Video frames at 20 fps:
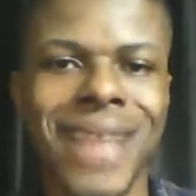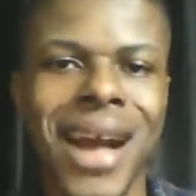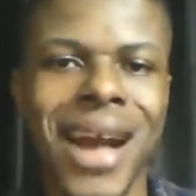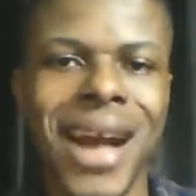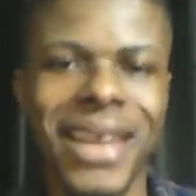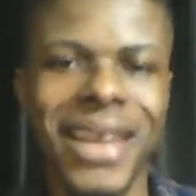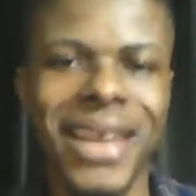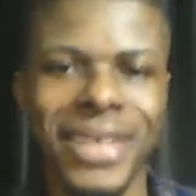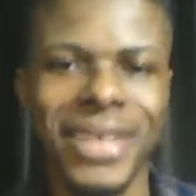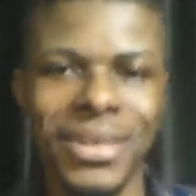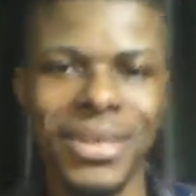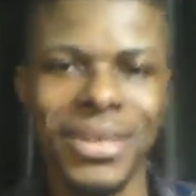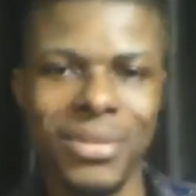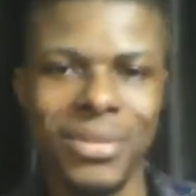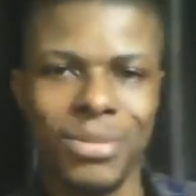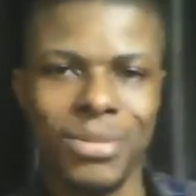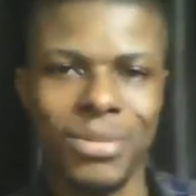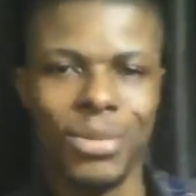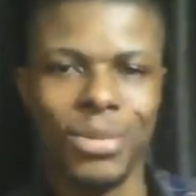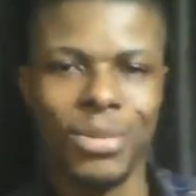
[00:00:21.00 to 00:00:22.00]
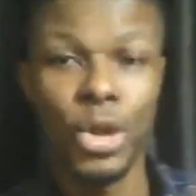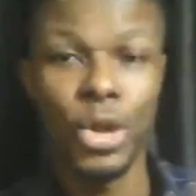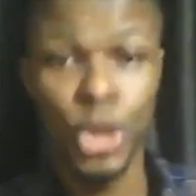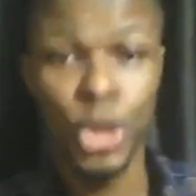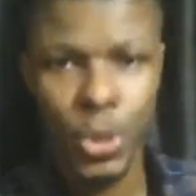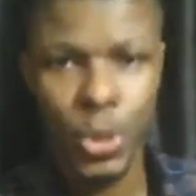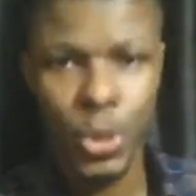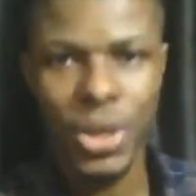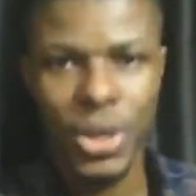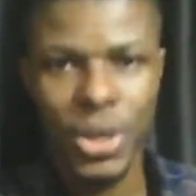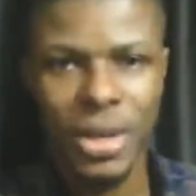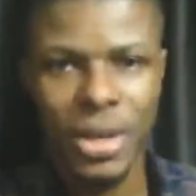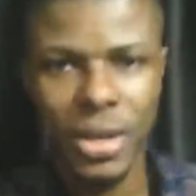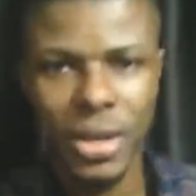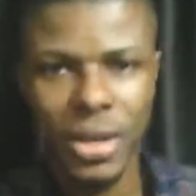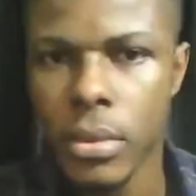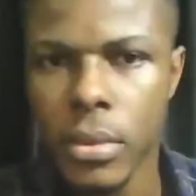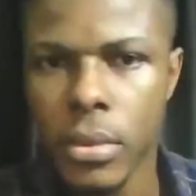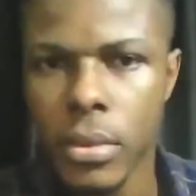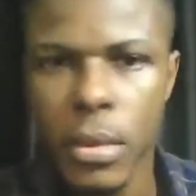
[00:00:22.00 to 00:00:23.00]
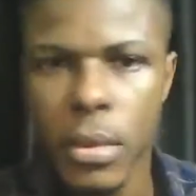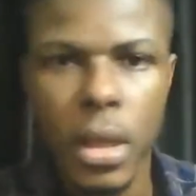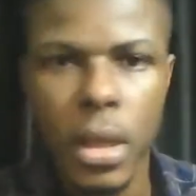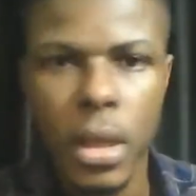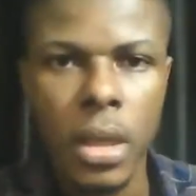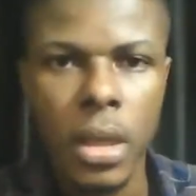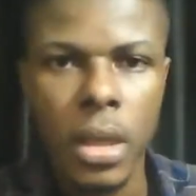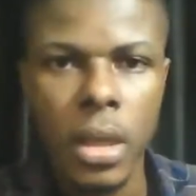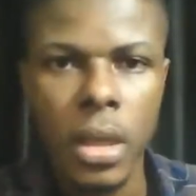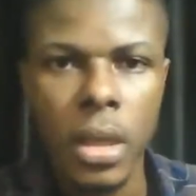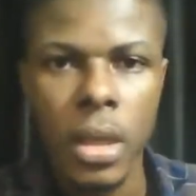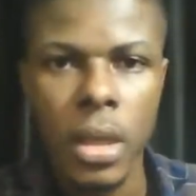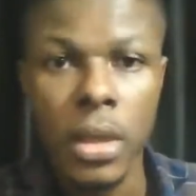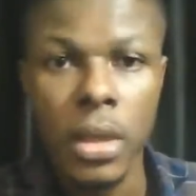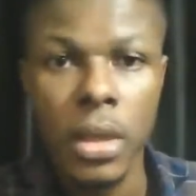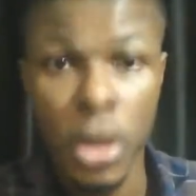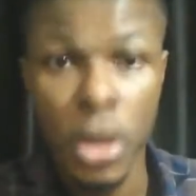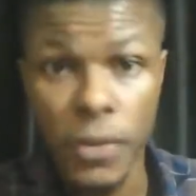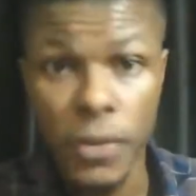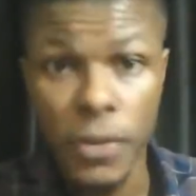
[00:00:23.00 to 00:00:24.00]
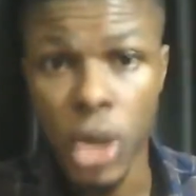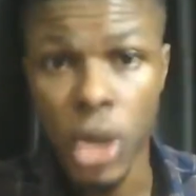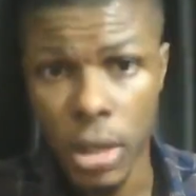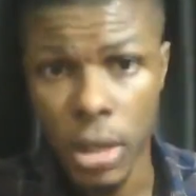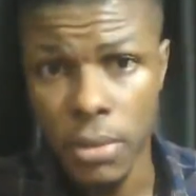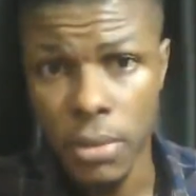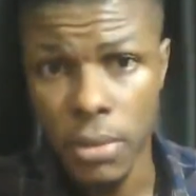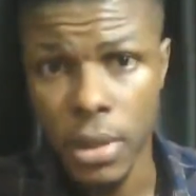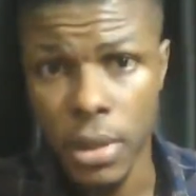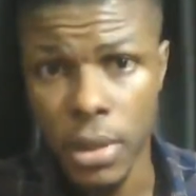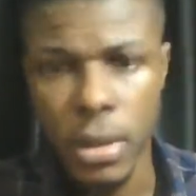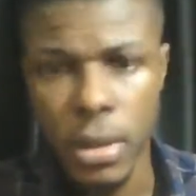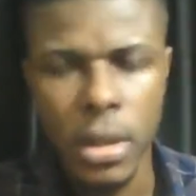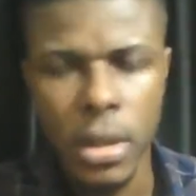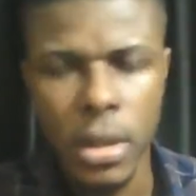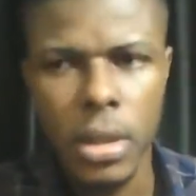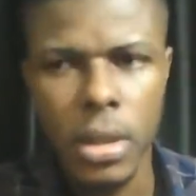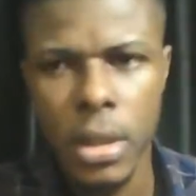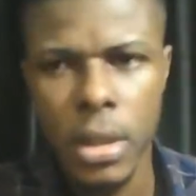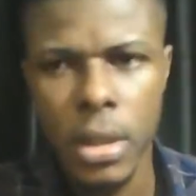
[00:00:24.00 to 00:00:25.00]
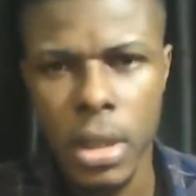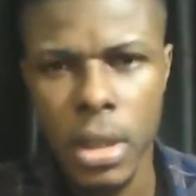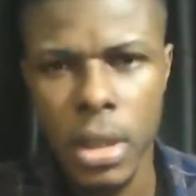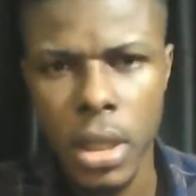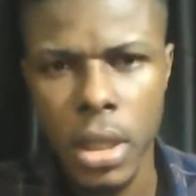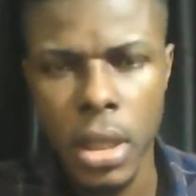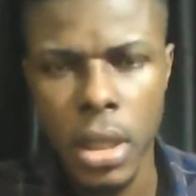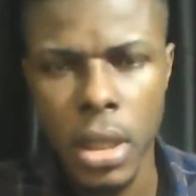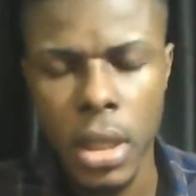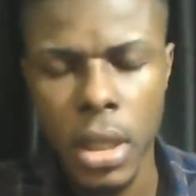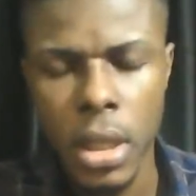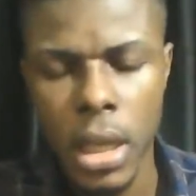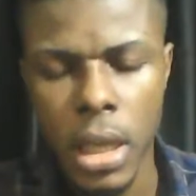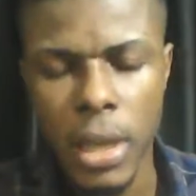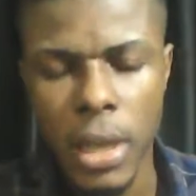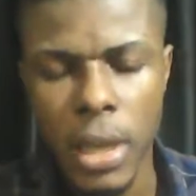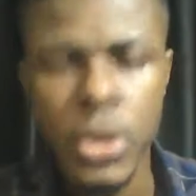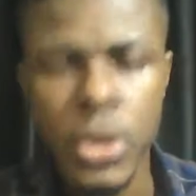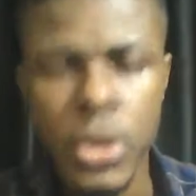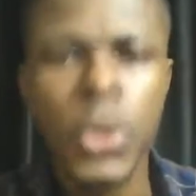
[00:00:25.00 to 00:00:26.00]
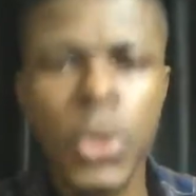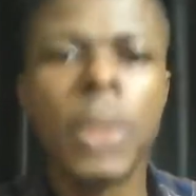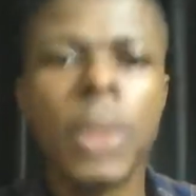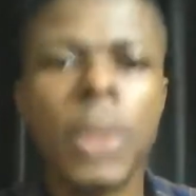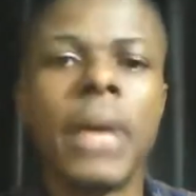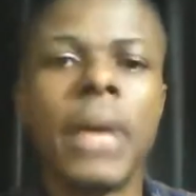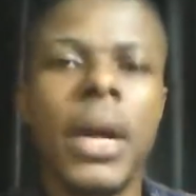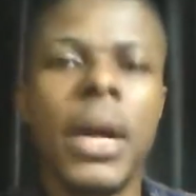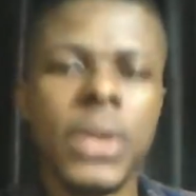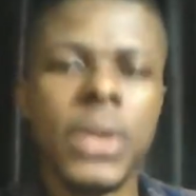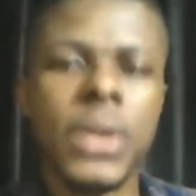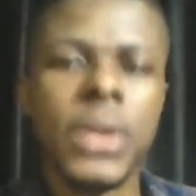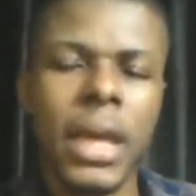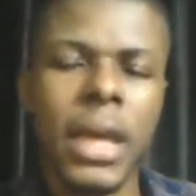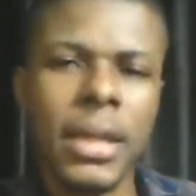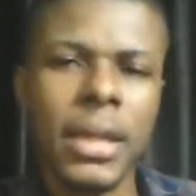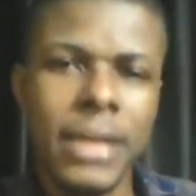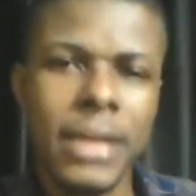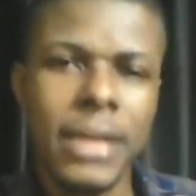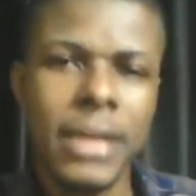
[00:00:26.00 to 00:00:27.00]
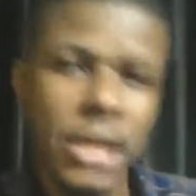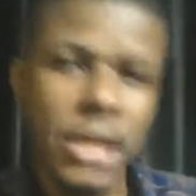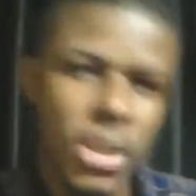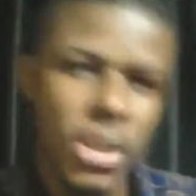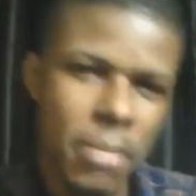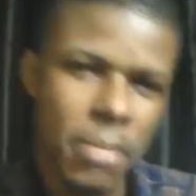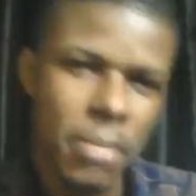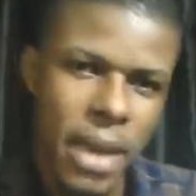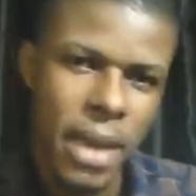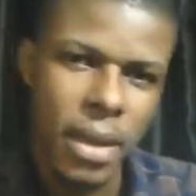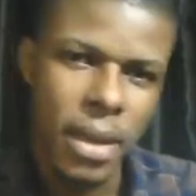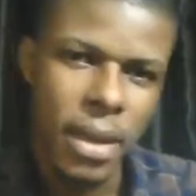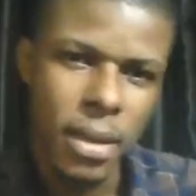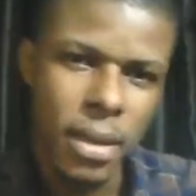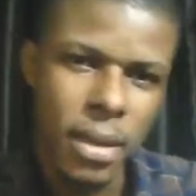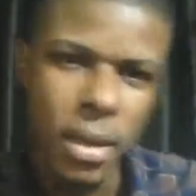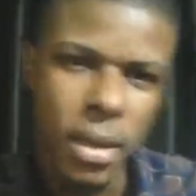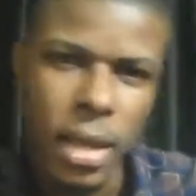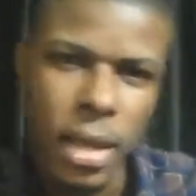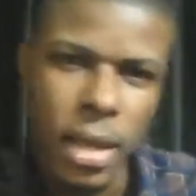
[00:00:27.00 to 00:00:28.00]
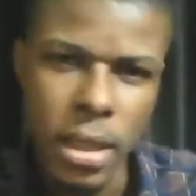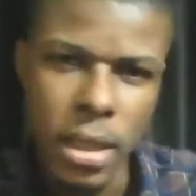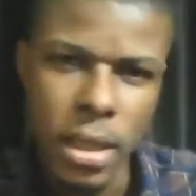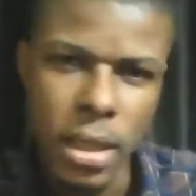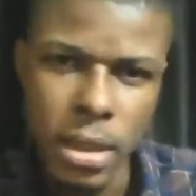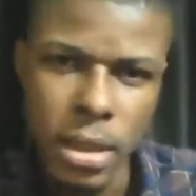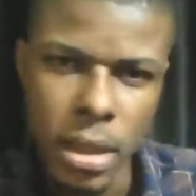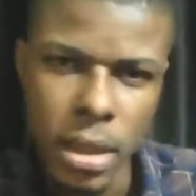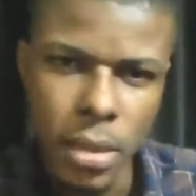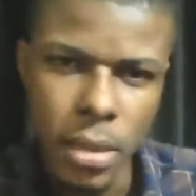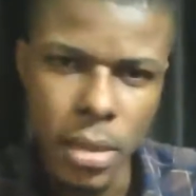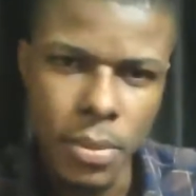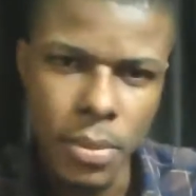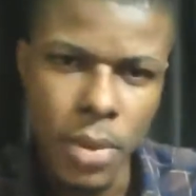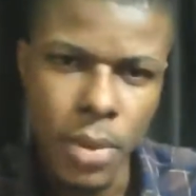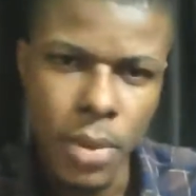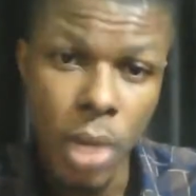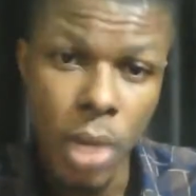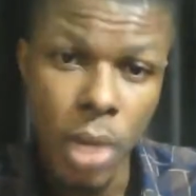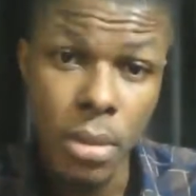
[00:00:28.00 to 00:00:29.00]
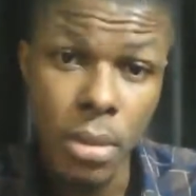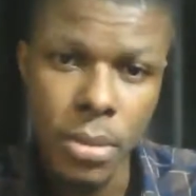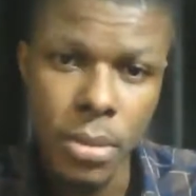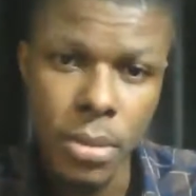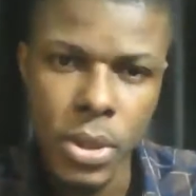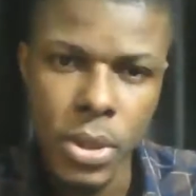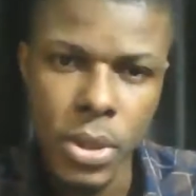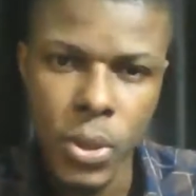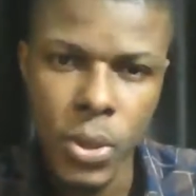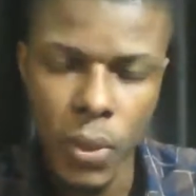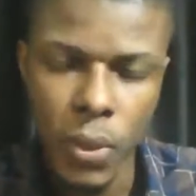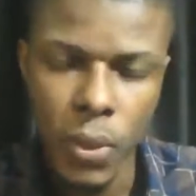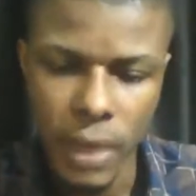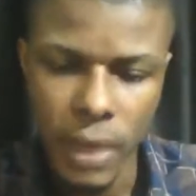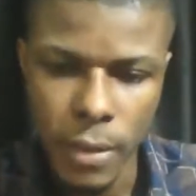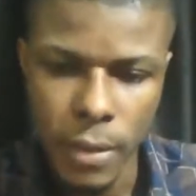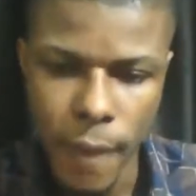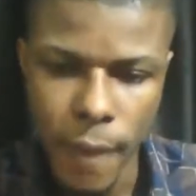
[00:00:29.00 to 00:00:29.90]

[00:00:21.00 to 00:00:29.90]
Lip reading: Hi there, Ugochukwu here. Thank you for joining me. I'd like to talk about decision making and problem solving.